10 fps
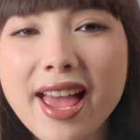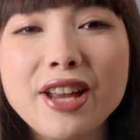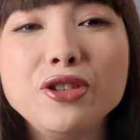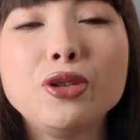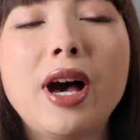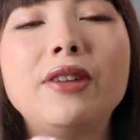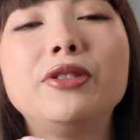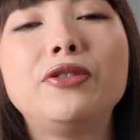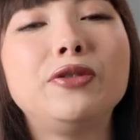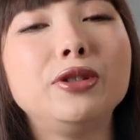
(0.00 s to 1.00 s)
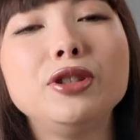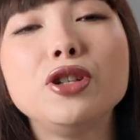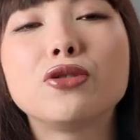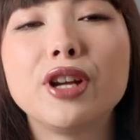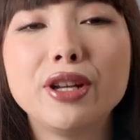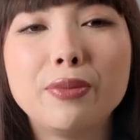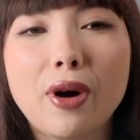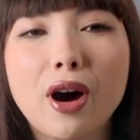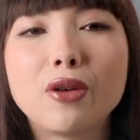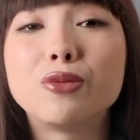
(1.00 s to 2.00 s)
and you'll have a fully trained
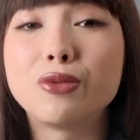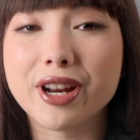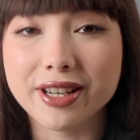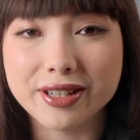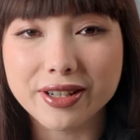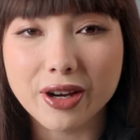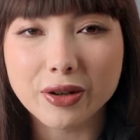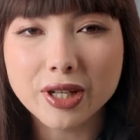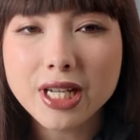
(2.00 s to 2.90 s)
bot ready to go.